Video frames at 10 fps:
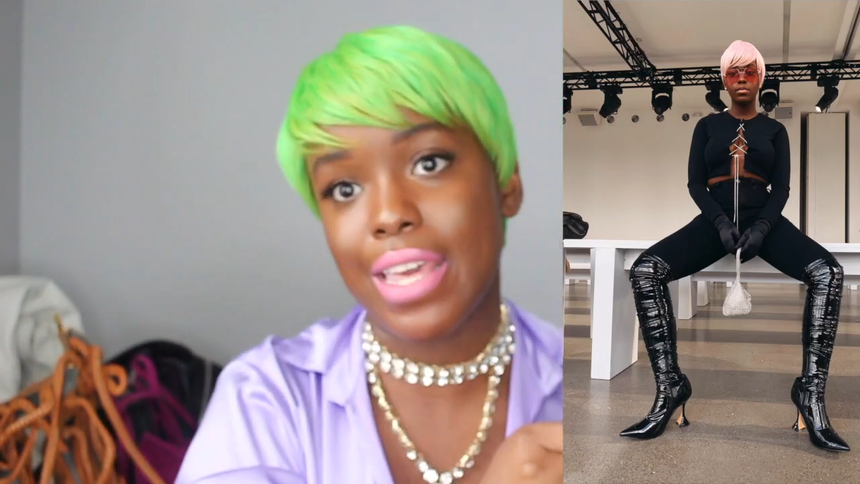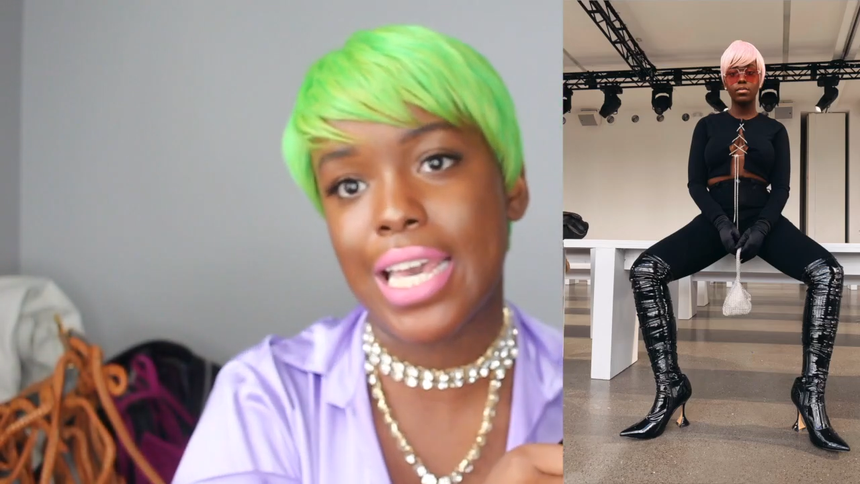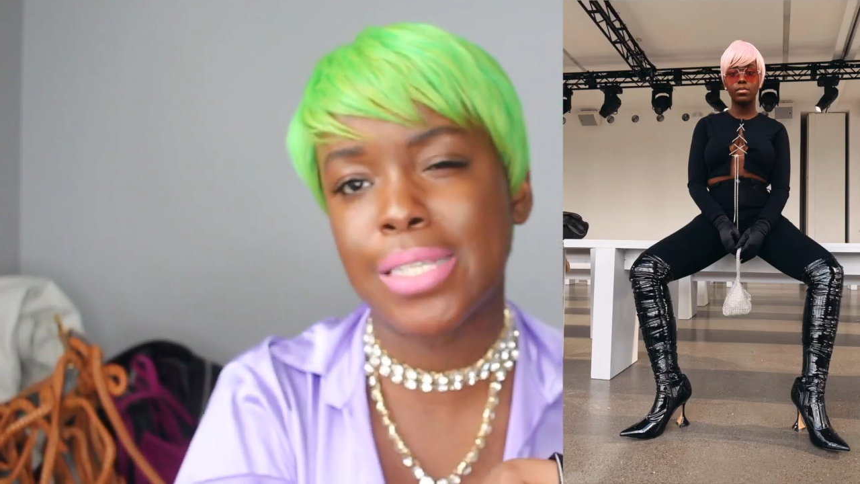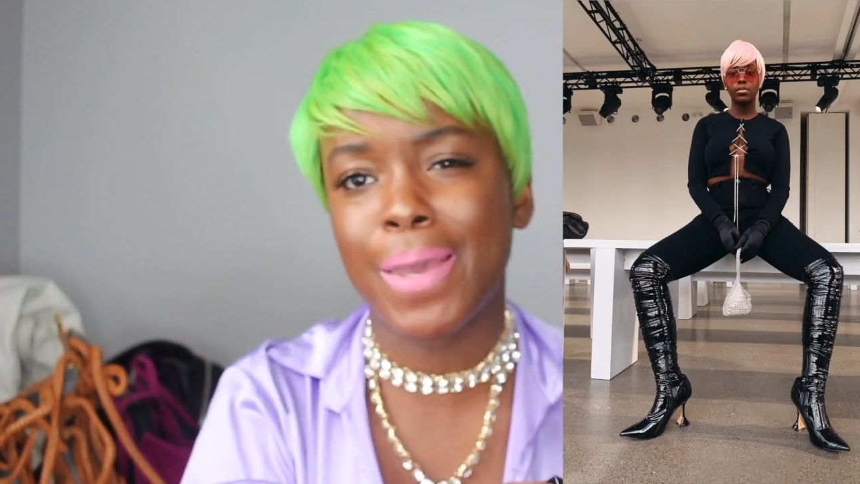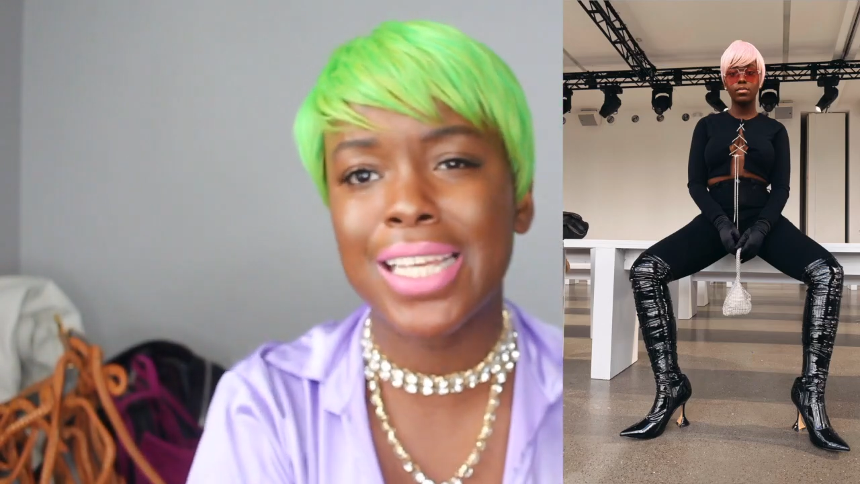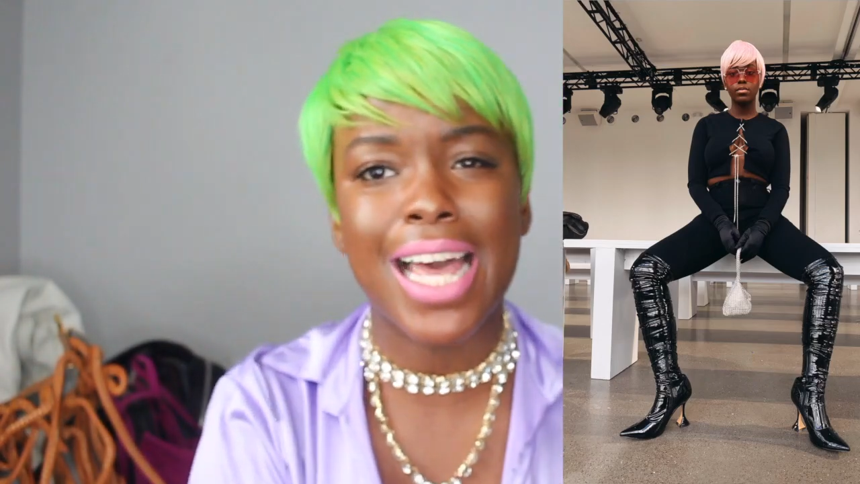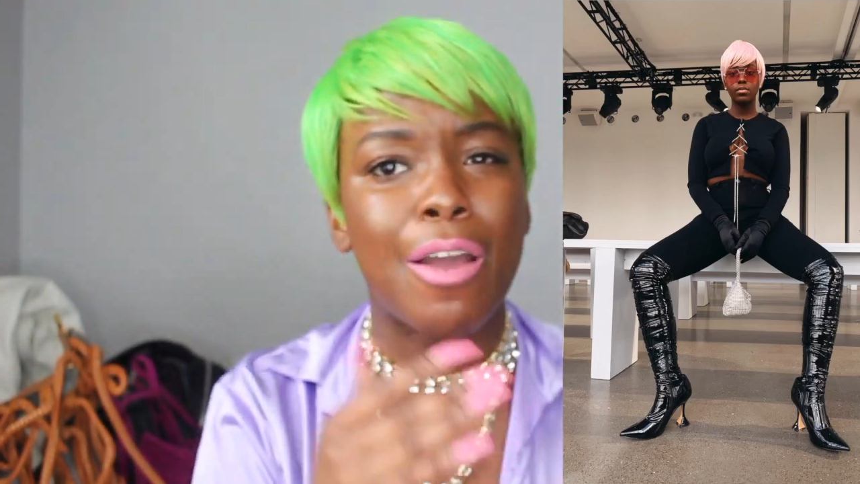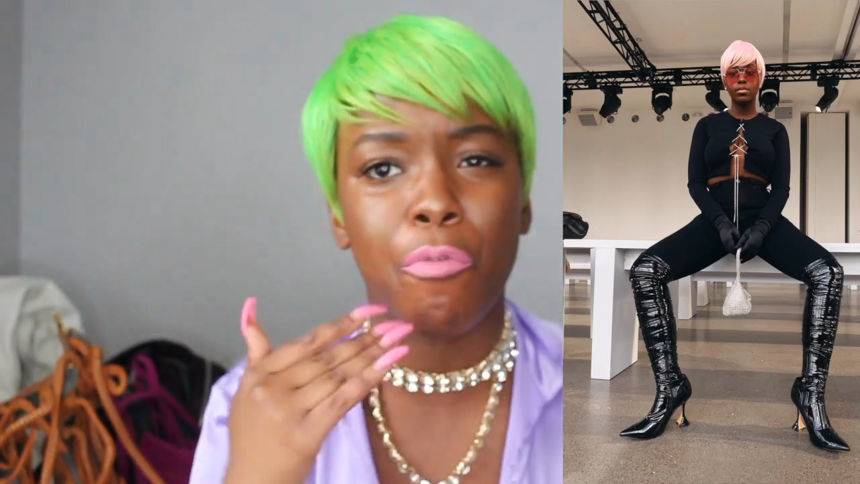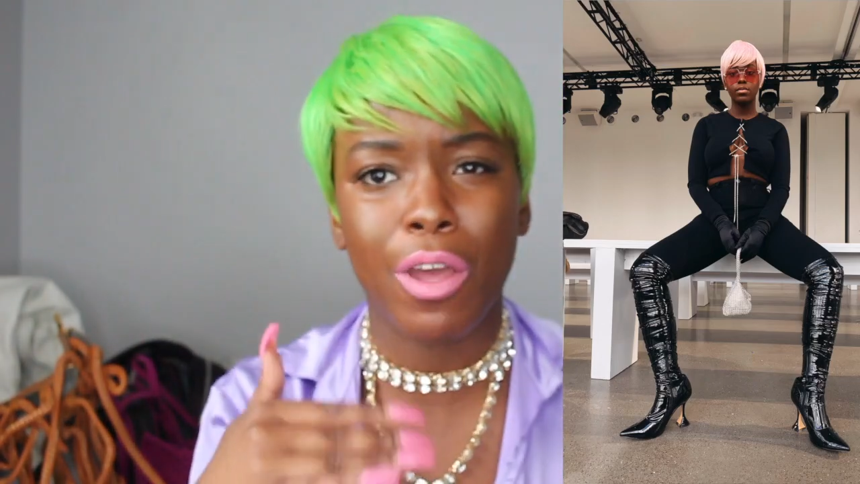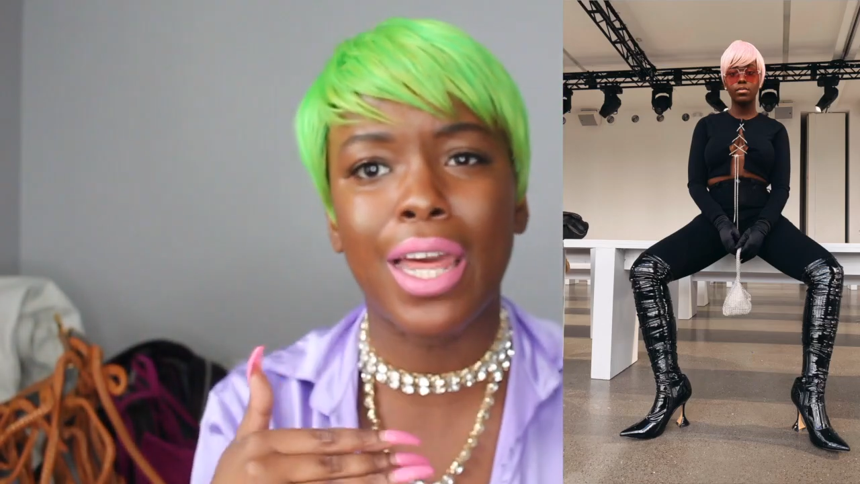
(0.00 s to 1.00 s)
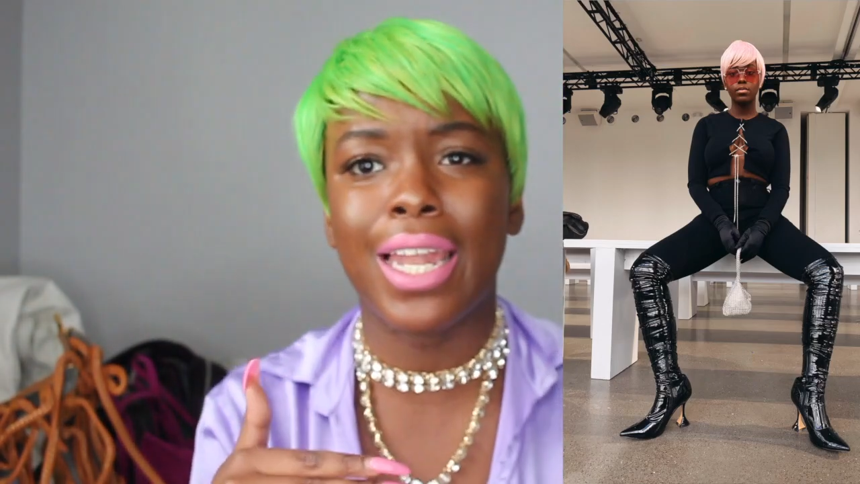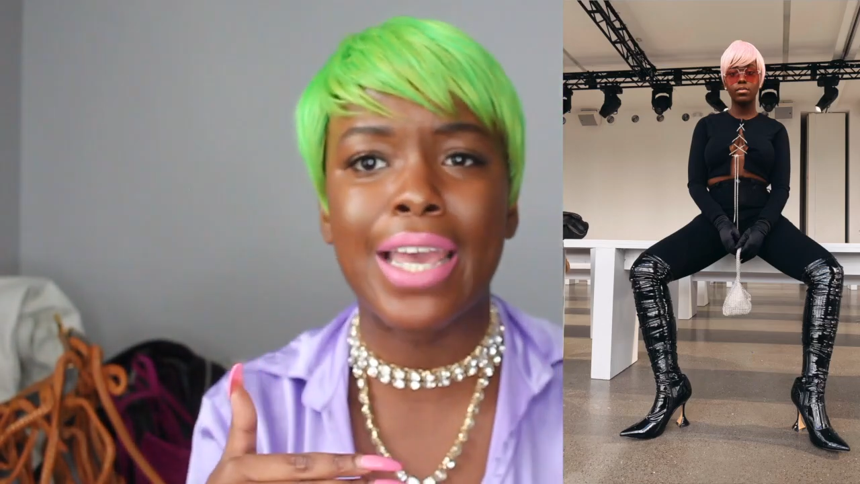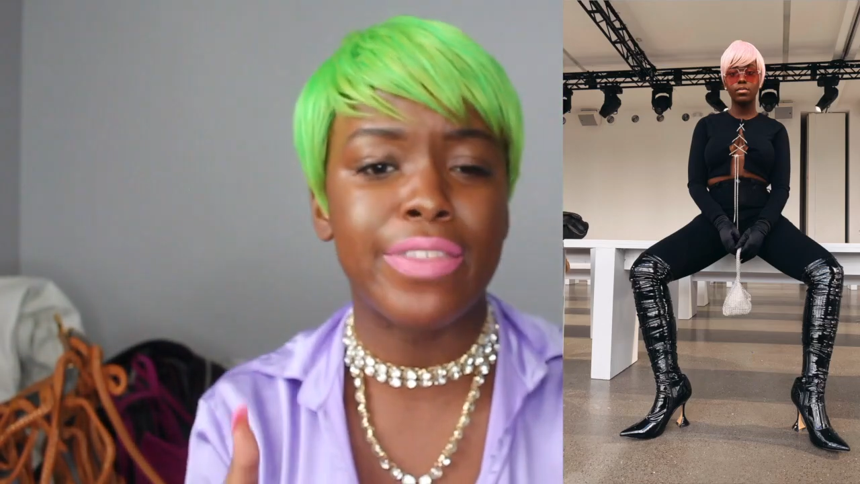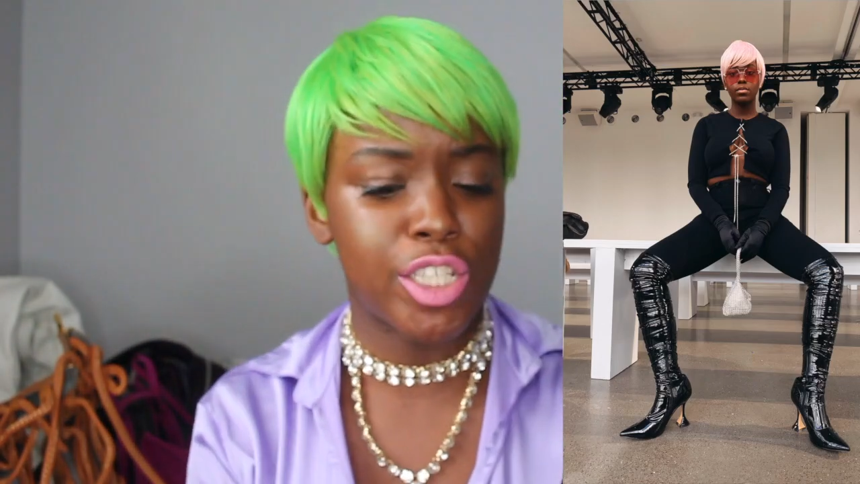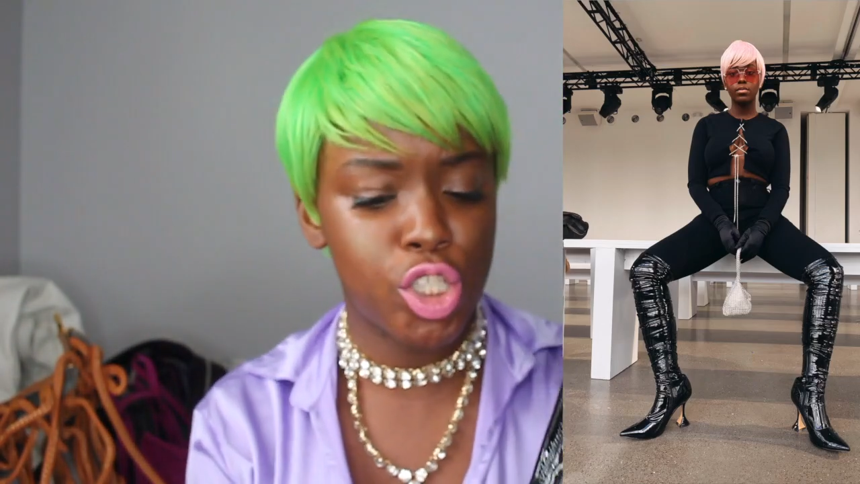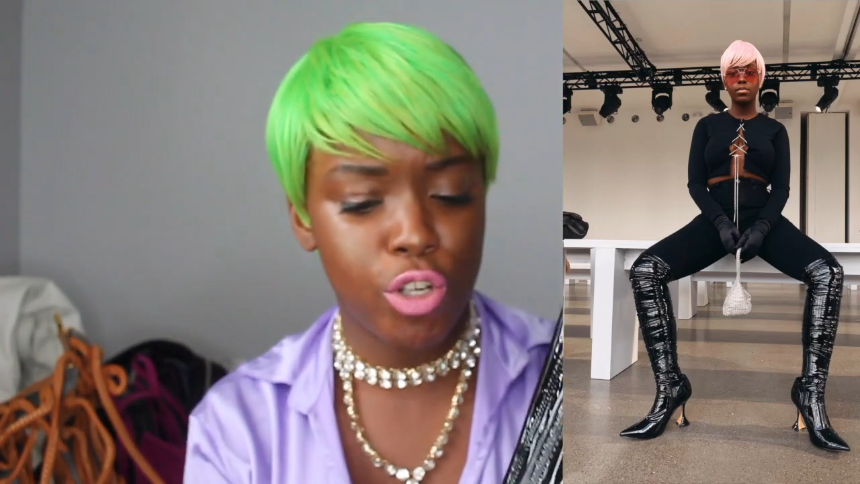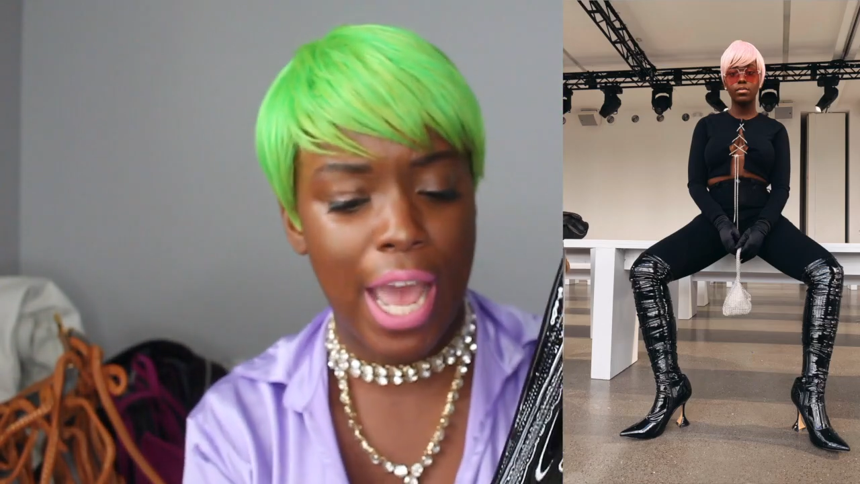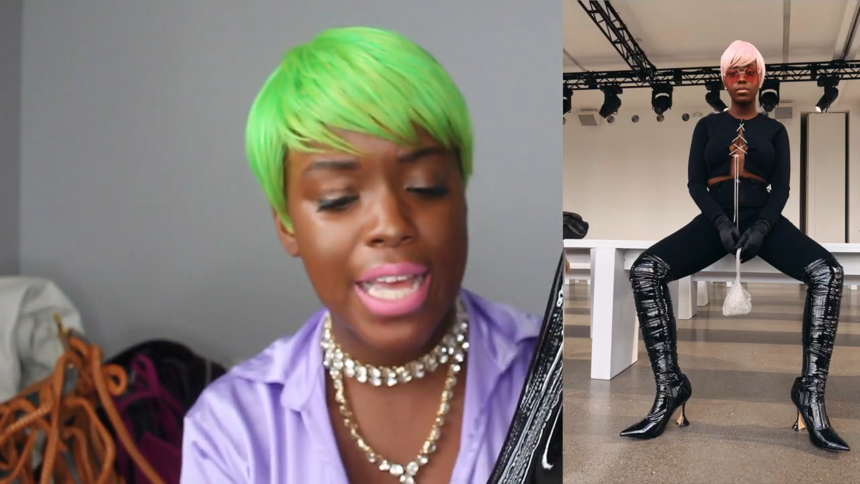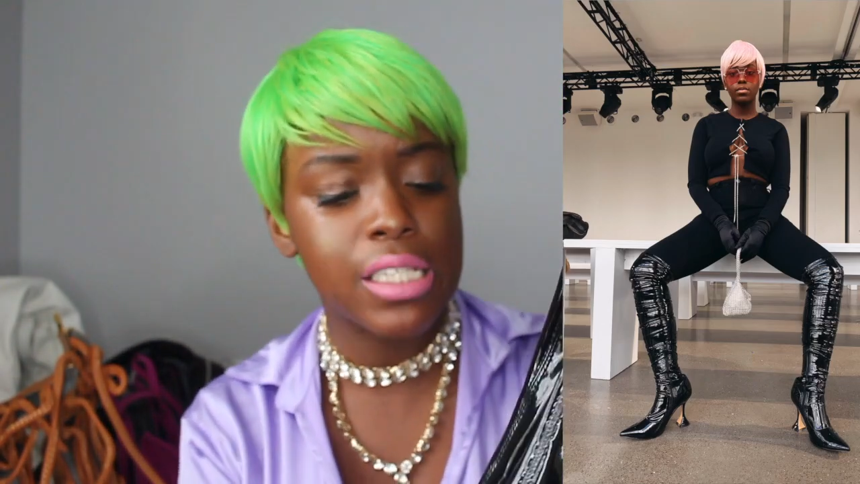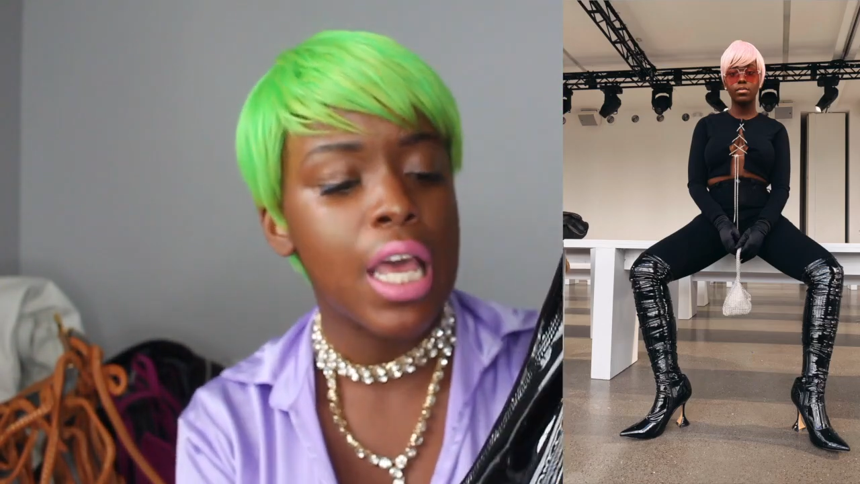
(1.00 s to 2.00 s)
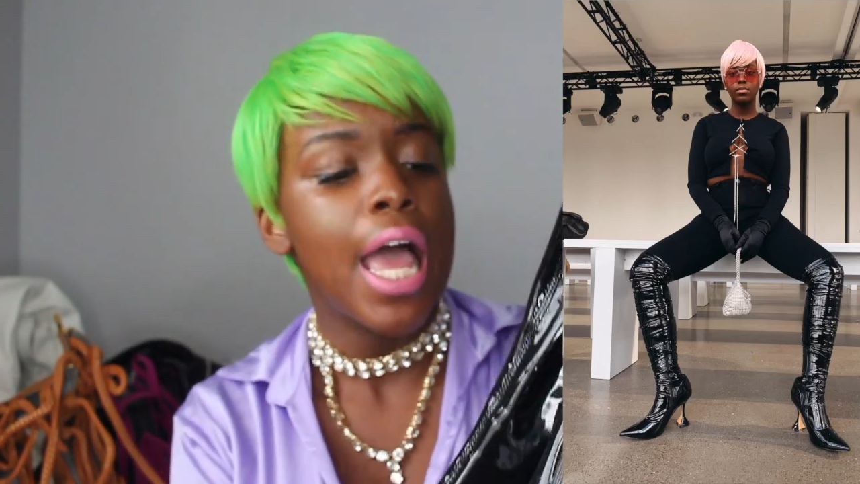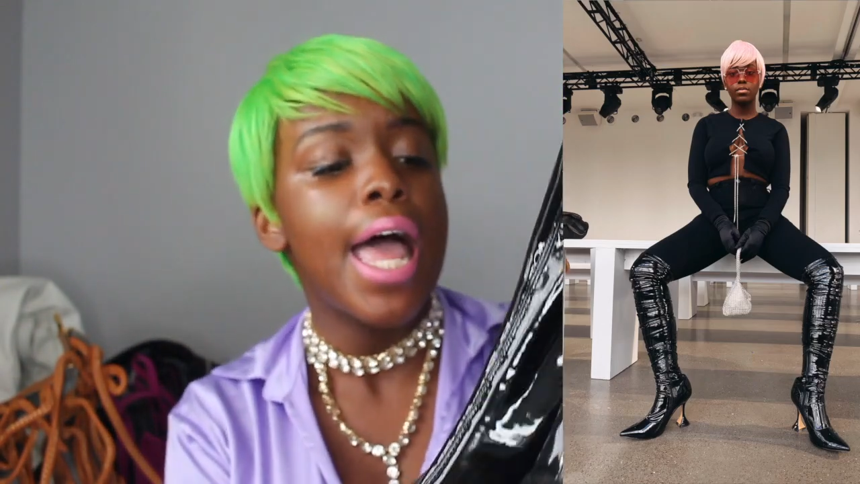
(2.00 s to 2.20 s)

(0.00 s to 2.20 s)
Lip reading: these because I really like this trend.